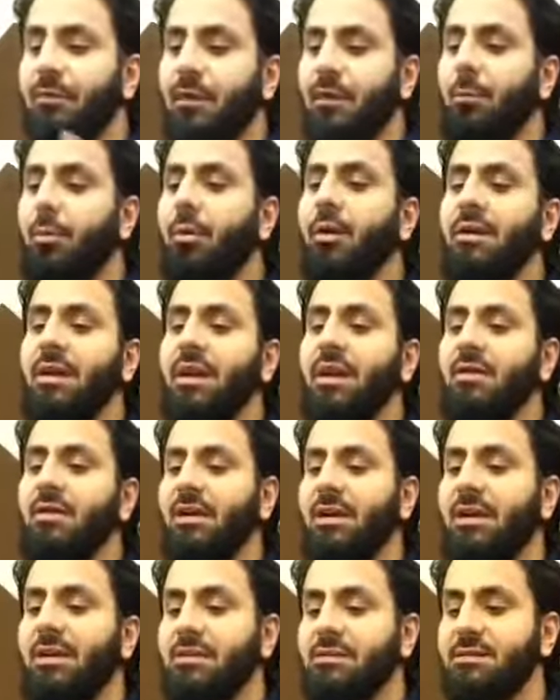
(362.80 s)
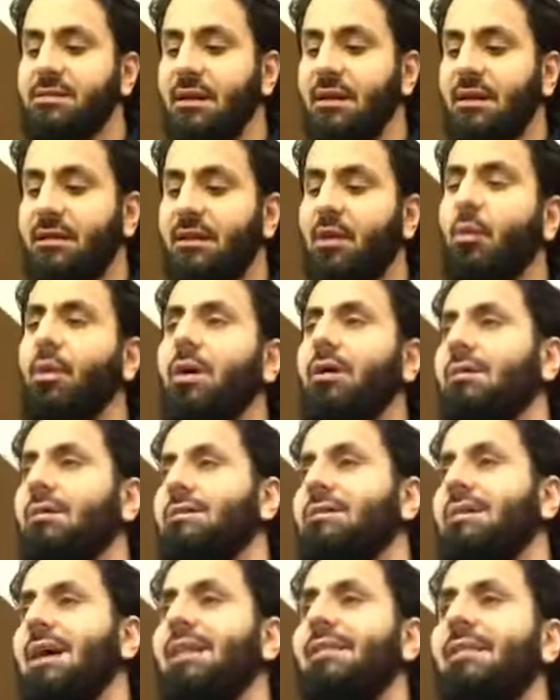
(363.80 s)
the point here is that we
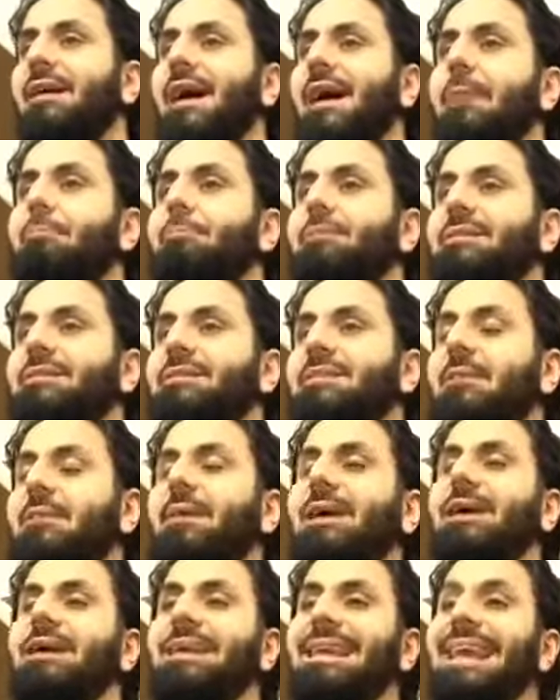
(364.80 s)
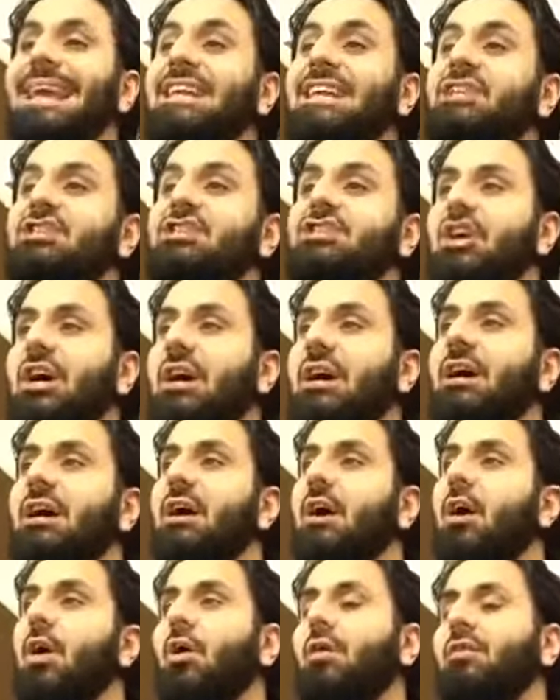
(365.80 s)
understand the epistemic nature
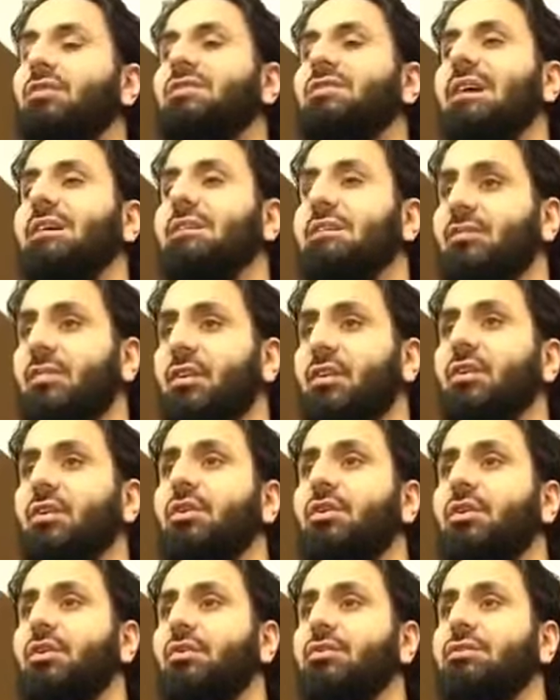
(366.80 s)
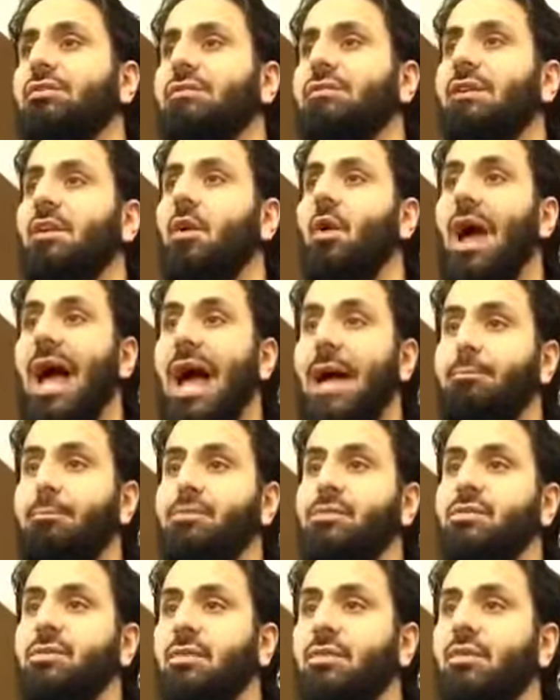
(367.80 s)
of scientific conclusions. They're not
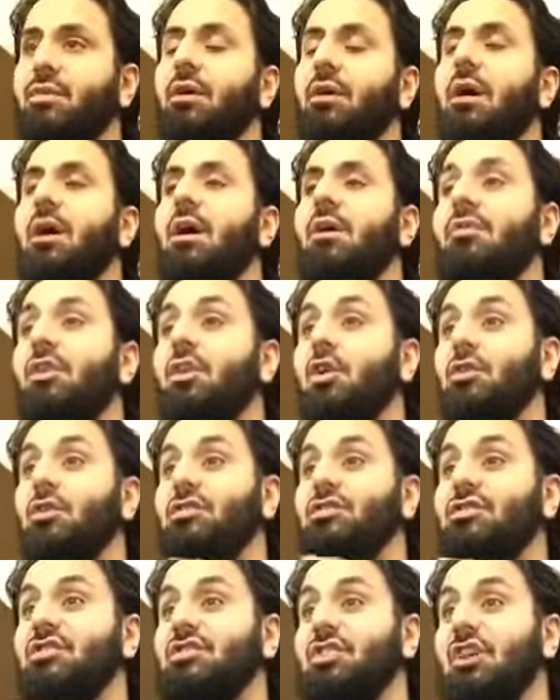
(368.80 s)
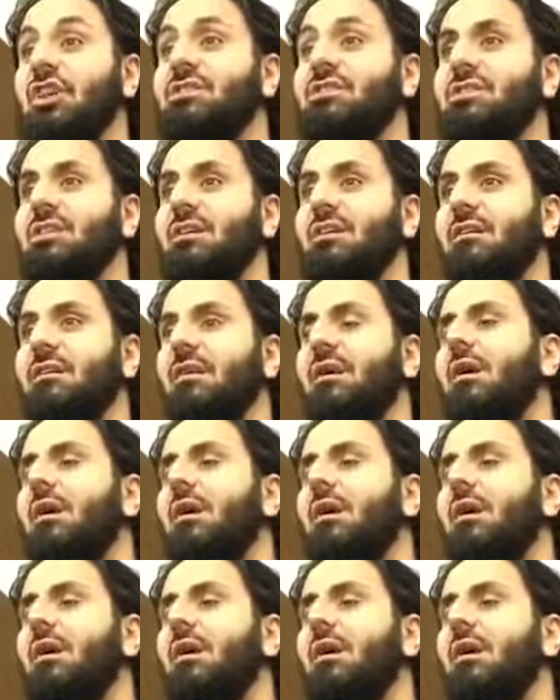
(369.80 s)
absolute, they're not certain.